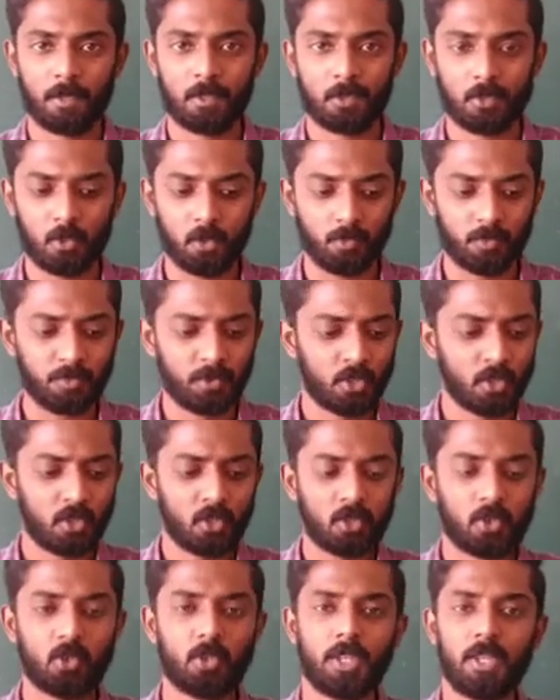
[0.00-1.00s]
So
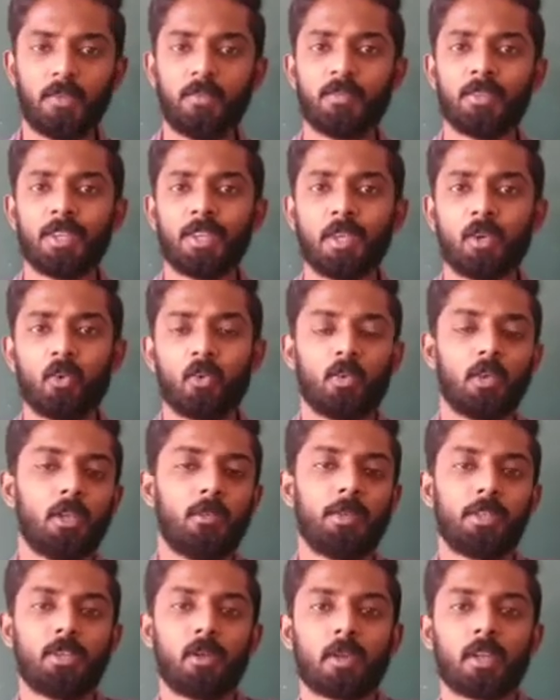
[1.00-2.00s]
today we'll
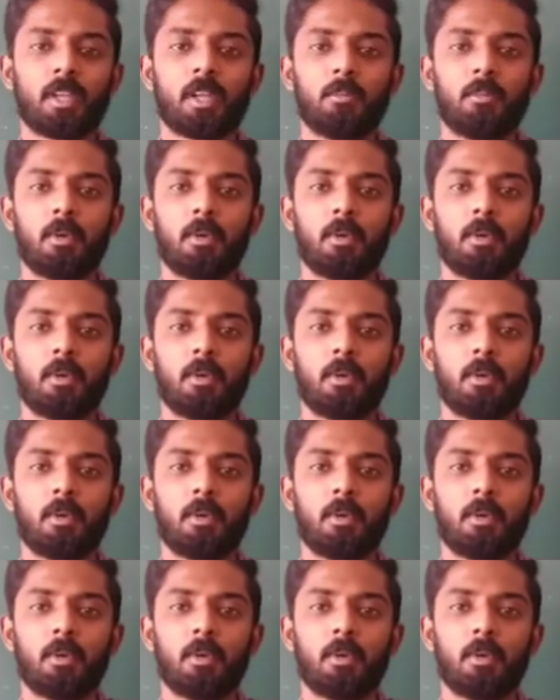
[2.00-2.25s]
be talking